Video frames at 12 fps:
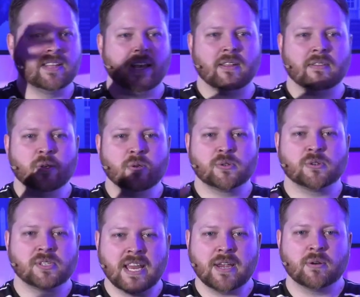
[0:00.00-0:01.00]
that those
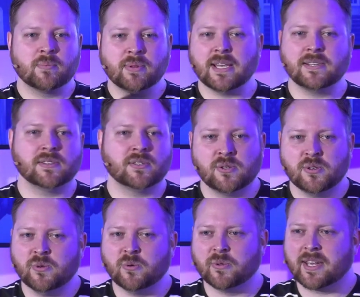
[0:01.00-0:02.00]
are sacred places
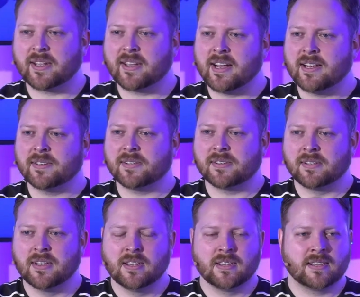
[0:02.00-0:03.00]
too, that
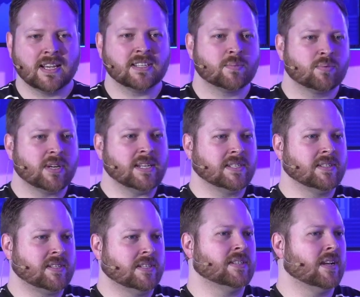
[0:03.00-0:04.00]
God's
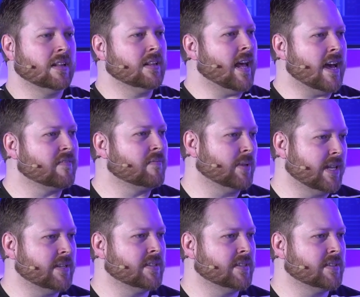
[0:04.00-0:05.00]
presence is in a lot of
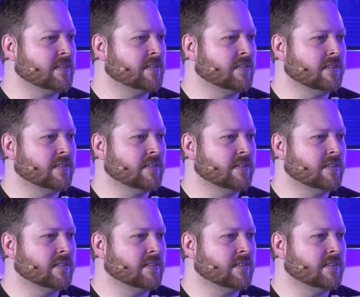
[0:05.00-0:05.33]
places.